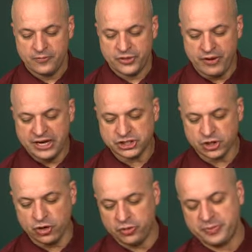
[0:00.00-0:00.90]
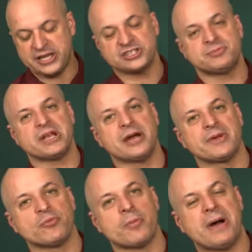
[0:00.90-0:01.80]
Threshold means
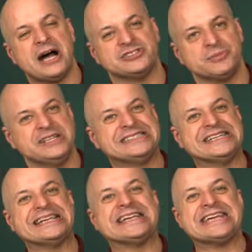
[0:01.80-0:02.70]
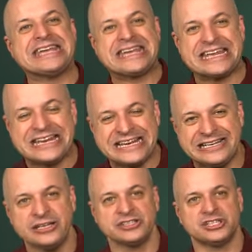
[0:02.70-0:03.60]
becoming more positive. Means the
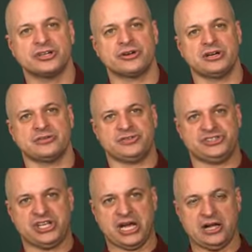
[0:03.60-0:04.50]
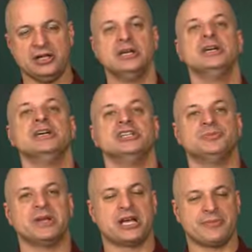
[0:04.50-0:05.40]
interior of the cell is
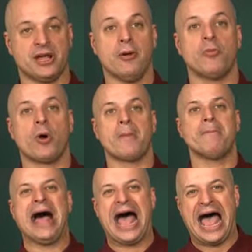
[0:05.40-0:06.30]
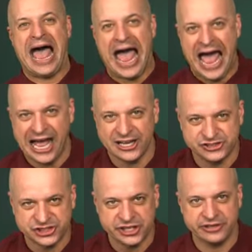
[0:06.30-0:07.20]
becoming more
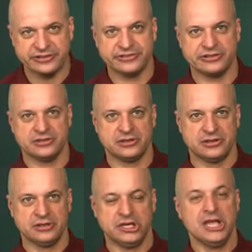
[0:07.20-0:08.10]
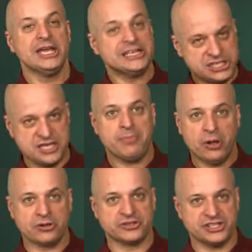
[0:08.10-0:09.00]
positive.
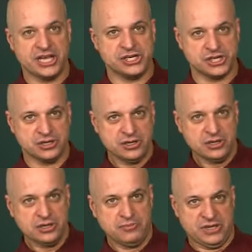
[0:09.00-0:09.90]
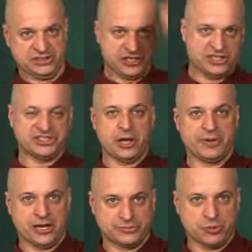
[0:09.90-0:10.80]
Depolarization means that the cell
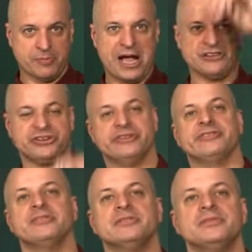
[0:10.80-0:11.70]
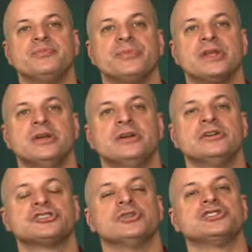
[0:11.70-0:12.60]
becomes more positive.
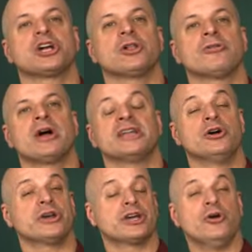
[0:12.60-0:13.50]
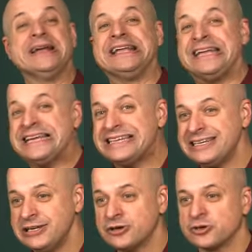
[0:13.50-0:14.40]
So is the chloride going to go in
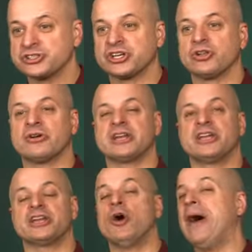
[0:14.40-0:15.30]
or is the chloride going to go